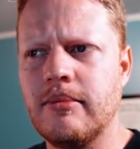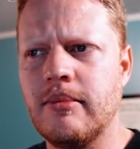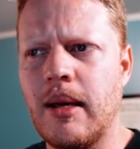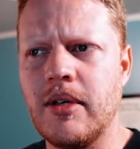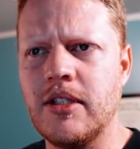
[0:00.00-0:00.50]

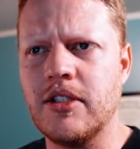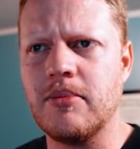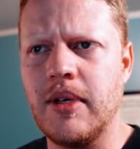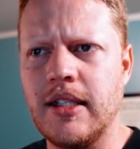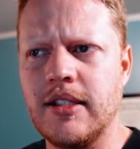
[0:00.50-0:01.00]
Maybe it
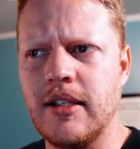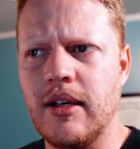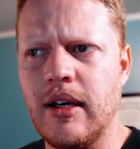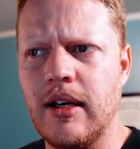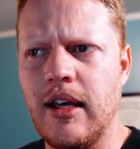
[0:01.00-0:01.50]
just means that
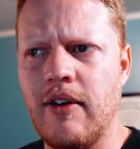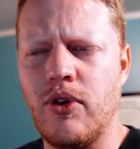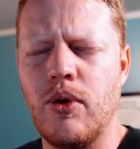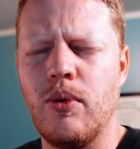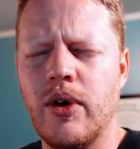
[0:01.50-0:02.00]

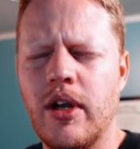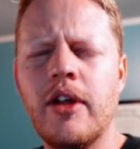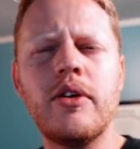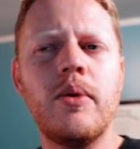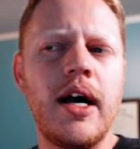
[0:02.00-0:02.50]
if you would
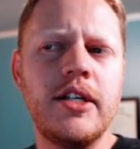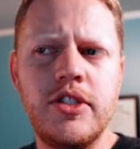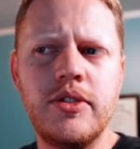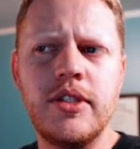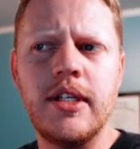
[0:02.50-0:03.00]

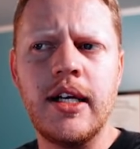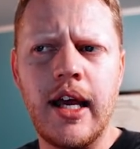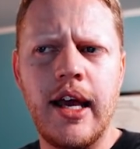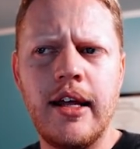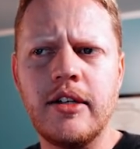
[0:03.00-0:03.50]
otherwise use it in
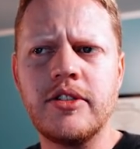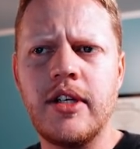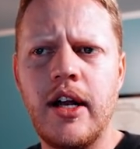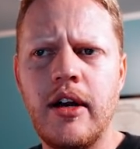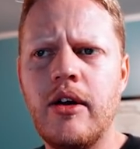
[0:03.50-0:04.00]
a handheld
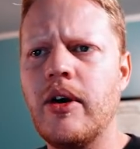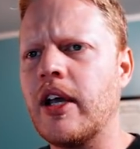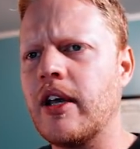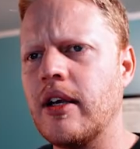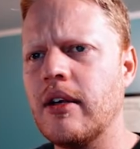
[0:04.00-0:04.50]
scenario,
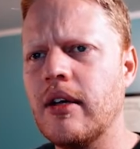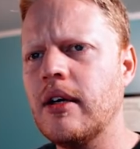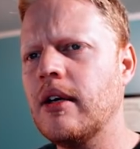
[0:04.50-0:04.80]
it can